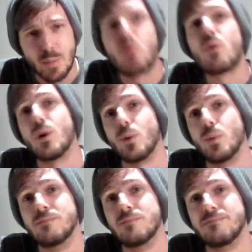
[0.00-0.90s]
The
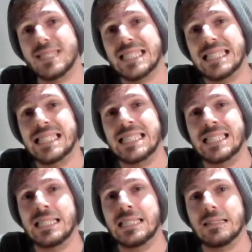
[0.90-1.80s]
Pro,
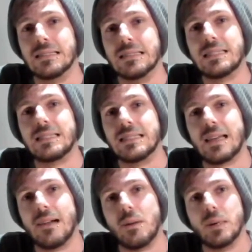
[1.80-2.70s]
that's the
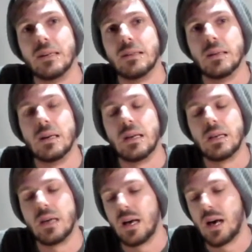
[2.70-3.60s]
scary bit.
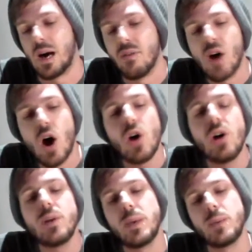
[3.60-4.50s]
I've
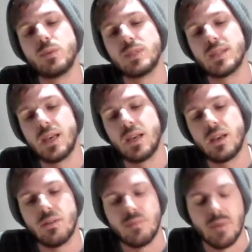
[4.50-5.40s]
heard people
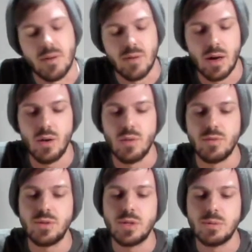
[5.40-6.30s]
saying, I've heard a lot of
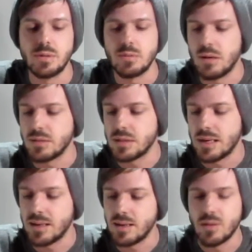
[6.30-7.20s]
YouTubers as well
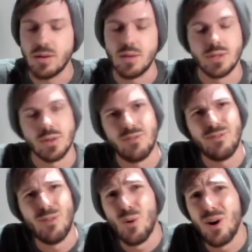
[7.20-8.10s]
saying, you know, closer to
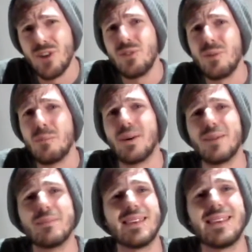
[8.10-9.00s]
400, but
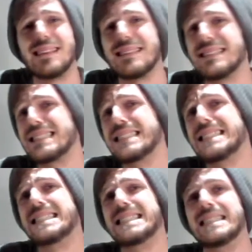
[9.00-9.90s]
I'm thinking,
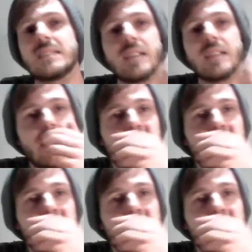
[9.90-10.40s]
jeez,